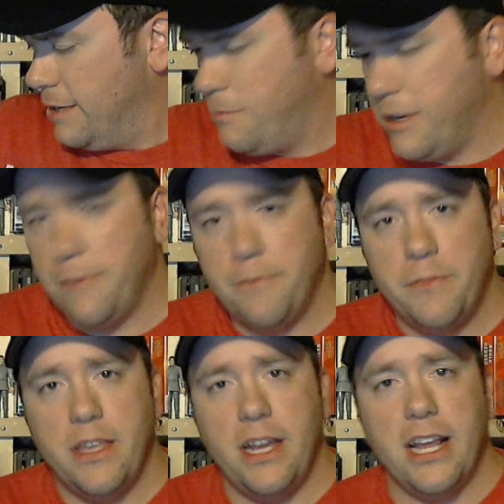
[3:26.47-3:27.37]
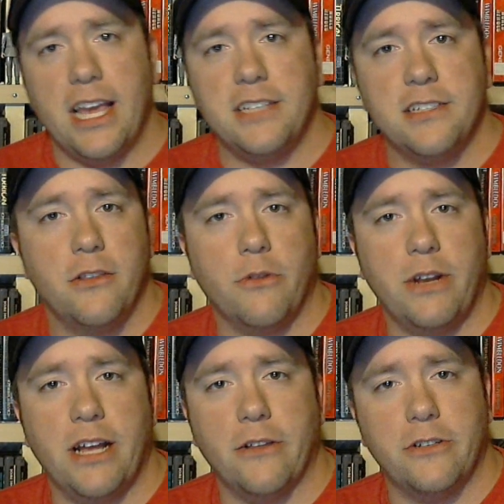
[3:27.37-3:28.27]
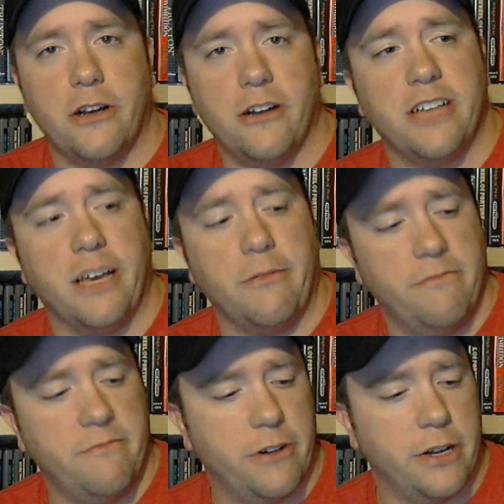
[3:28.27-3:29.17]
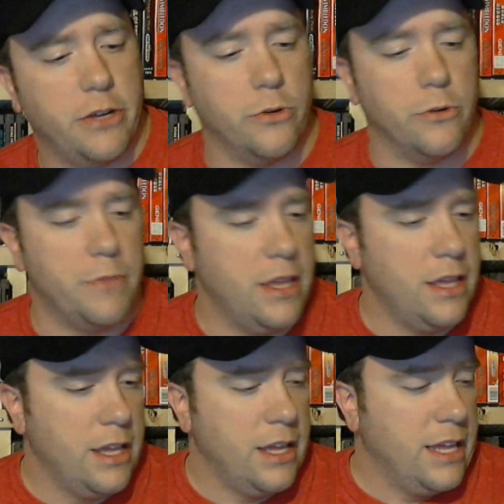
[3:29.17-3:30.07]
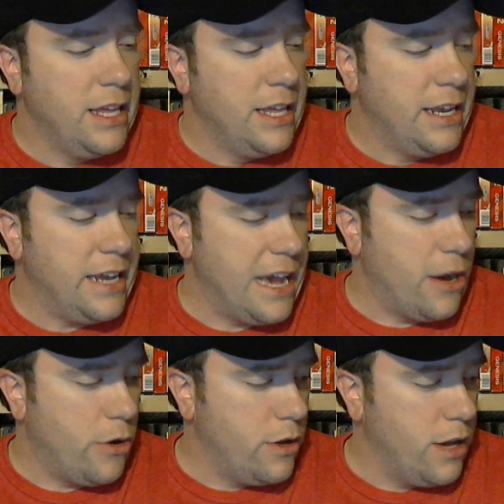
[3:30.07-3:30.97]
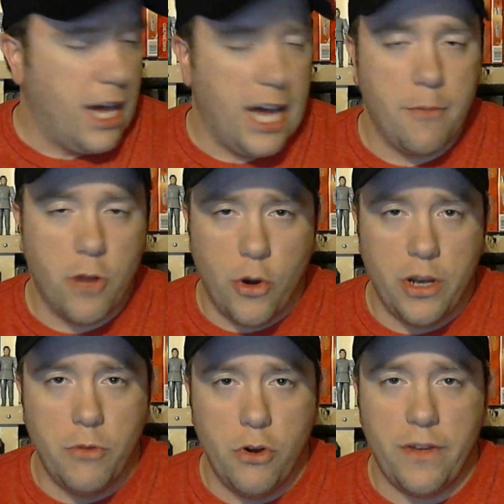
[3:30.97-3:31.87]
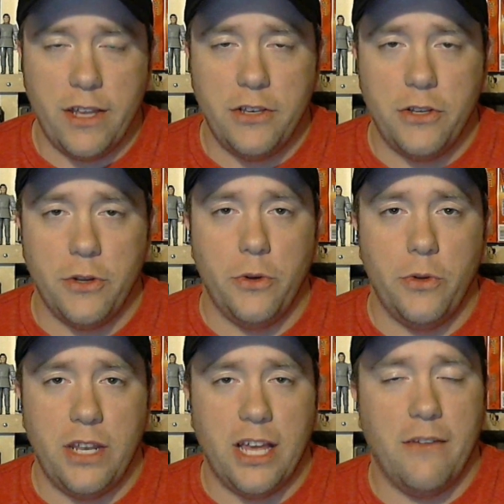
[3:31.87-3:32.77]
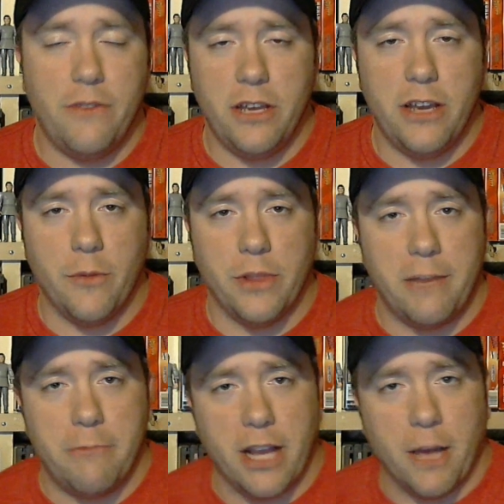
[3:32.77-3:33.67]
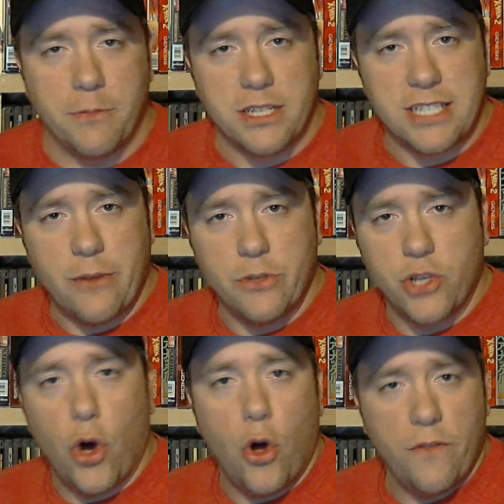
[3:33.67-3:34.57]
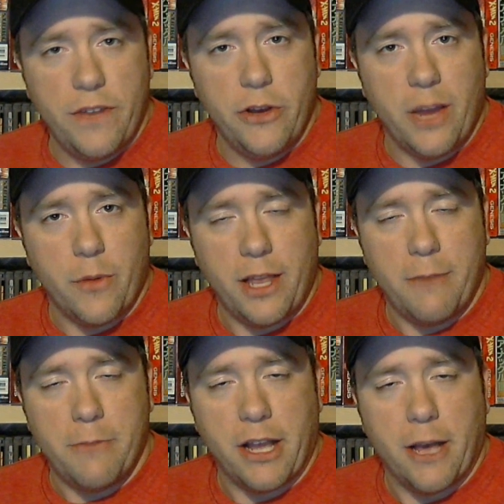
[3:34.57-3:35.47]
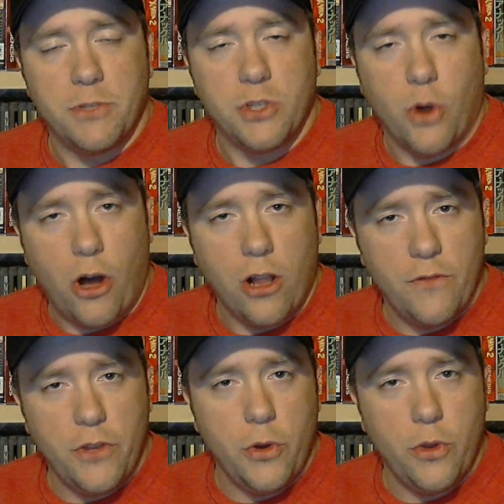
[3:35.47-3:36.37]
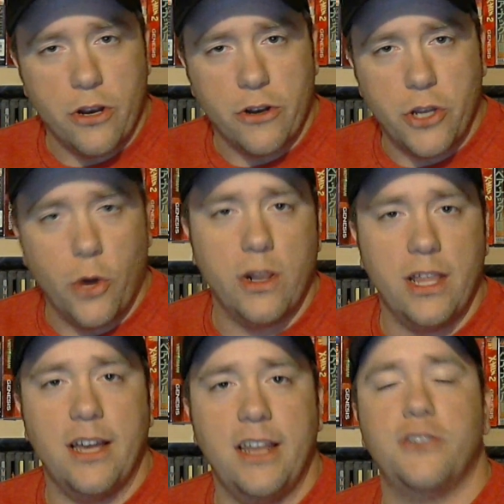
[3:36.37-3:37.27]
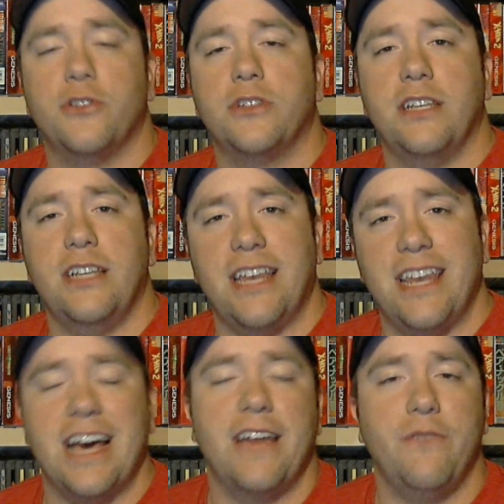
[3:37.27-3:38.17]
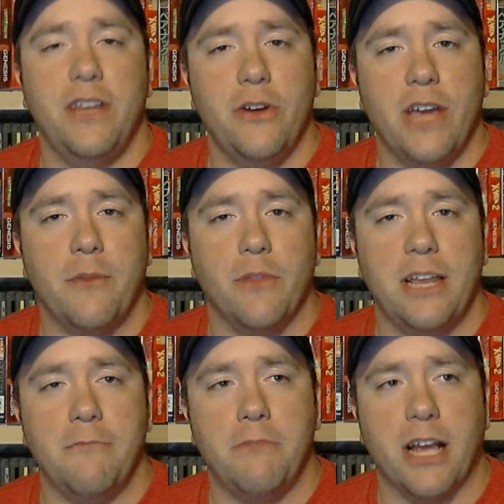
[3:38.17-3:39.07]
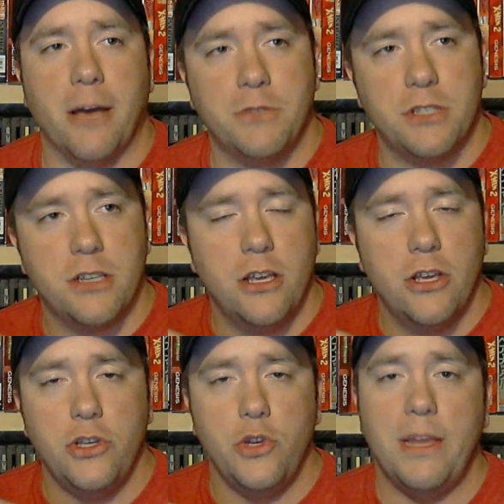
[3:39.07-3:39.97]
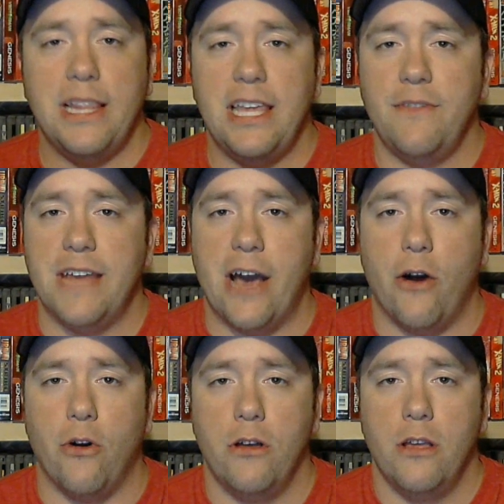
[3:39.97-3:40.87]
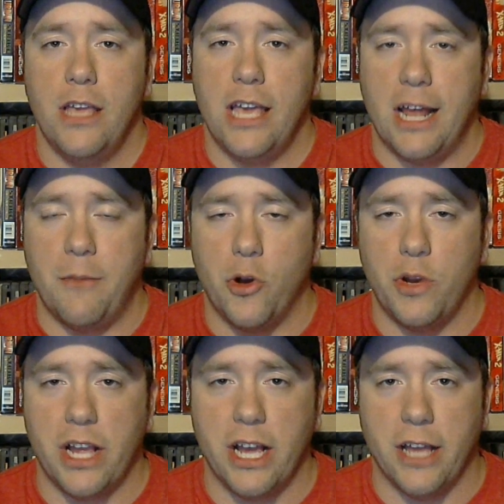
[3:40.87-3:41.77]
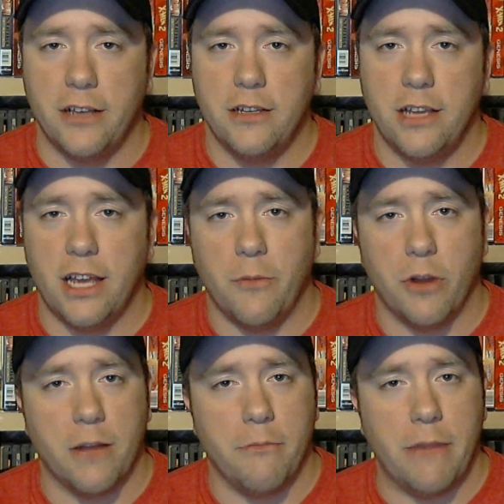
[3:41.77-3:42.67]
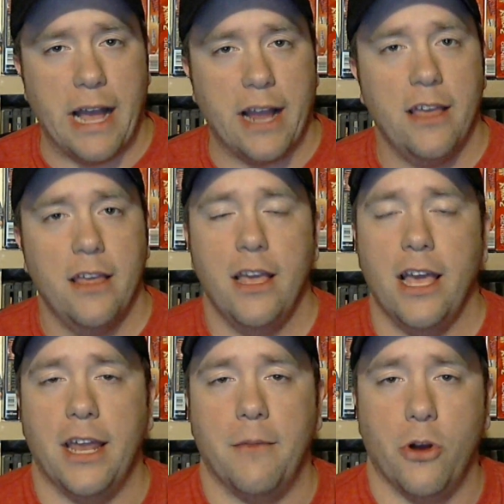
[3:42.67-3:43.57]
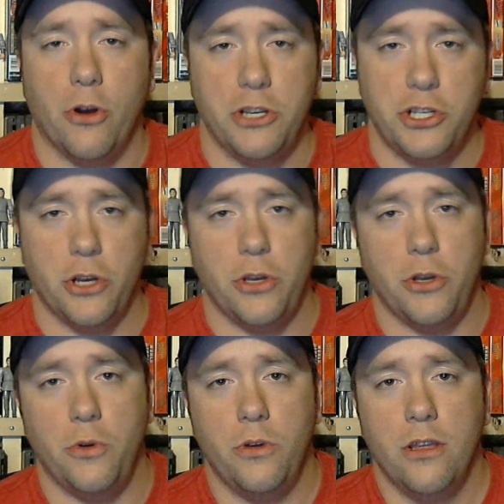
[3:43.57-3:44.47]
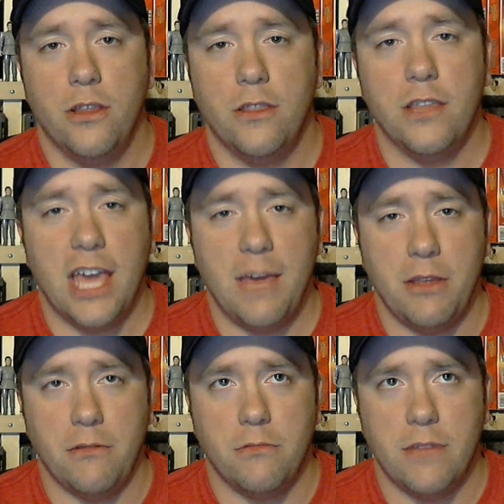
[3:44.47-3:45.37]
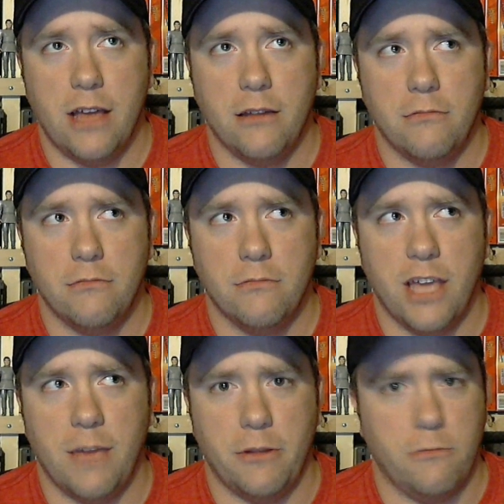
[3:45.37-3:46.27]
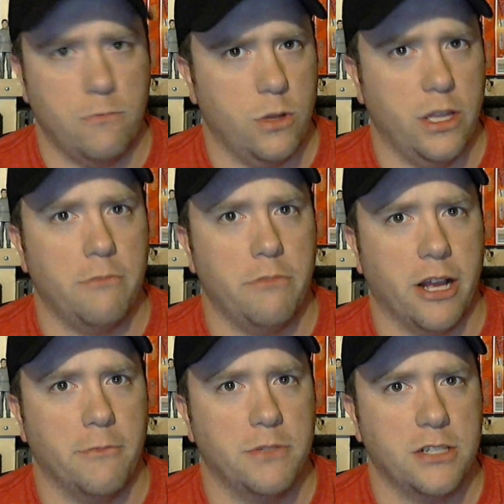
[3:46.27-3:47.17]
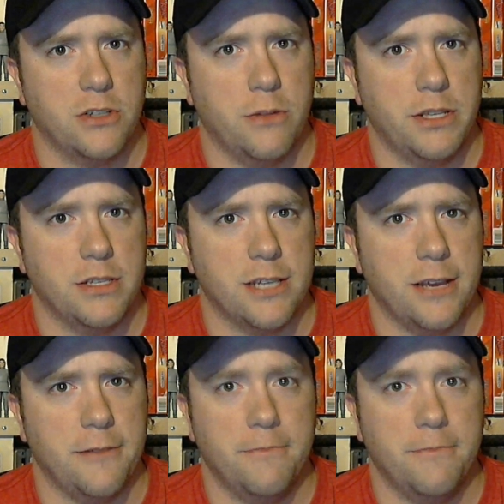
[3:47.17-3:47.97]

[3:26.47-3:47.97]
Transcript: But in any case, $3, R-Type. Very cool. Now, I'm going to move into the non-video game related pickups because that was all the video game related pickups. So all of you that are totally uninterested in non-video game related pickups, you may leave now, and I'm going to cut, and I'm going to come back, and I'm going to show you the gaming, non-gaming related pickups. That's what I meant to say.